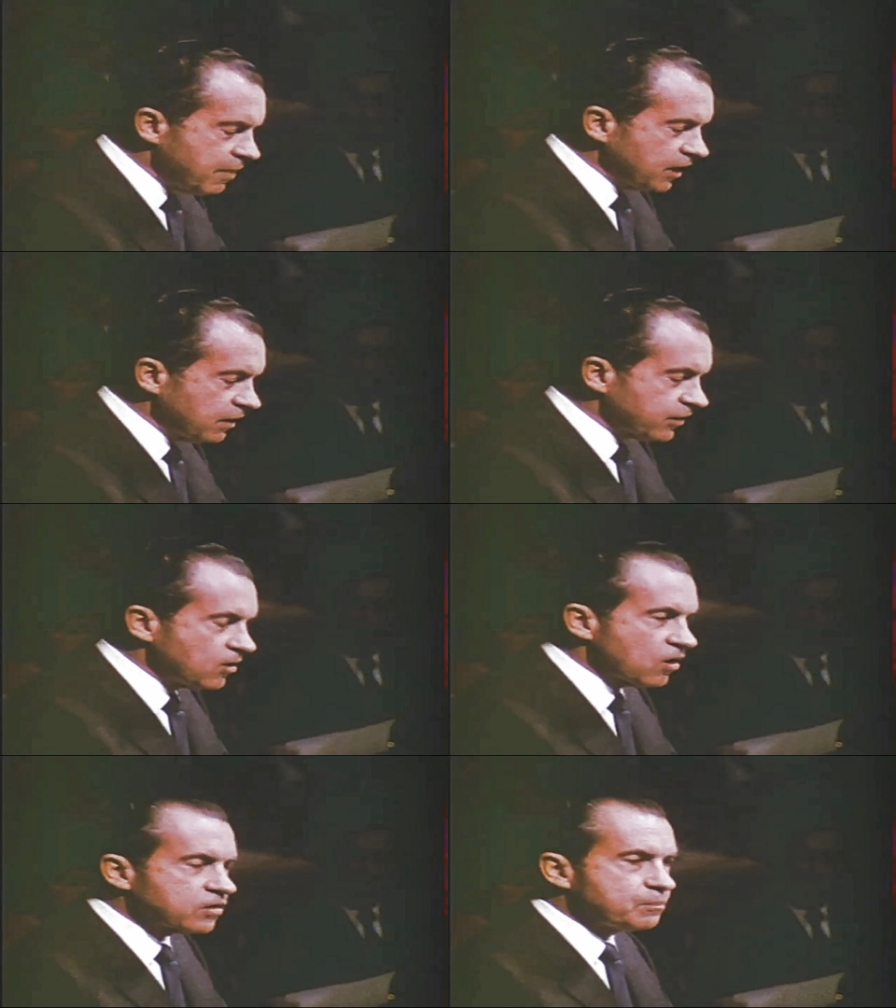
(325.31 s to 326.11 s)
bombing of
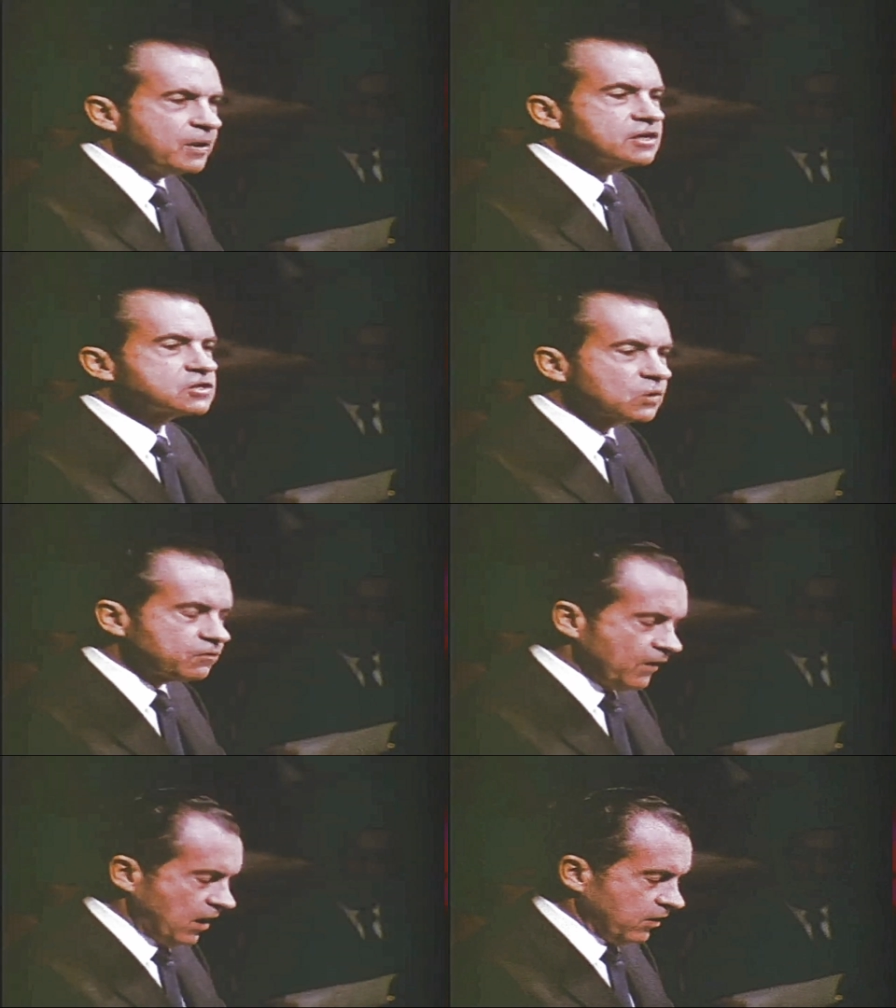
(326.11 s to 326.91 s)
the North, peace
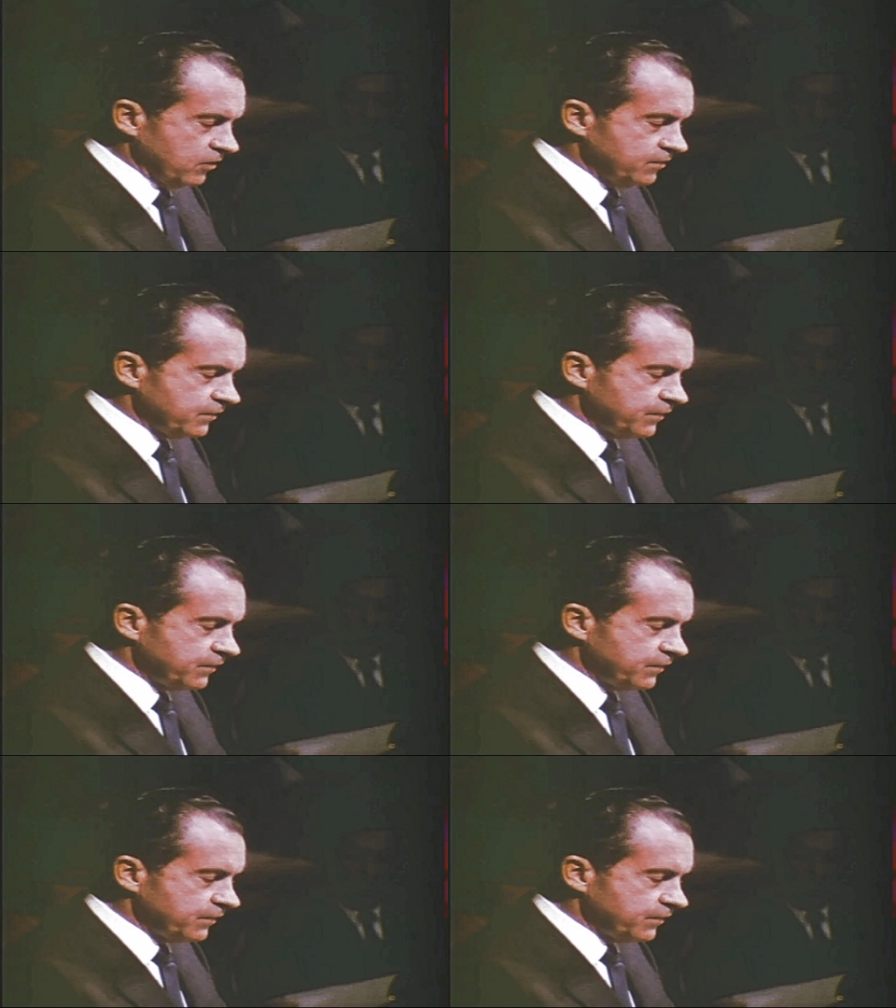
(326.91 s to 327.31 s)
would follow.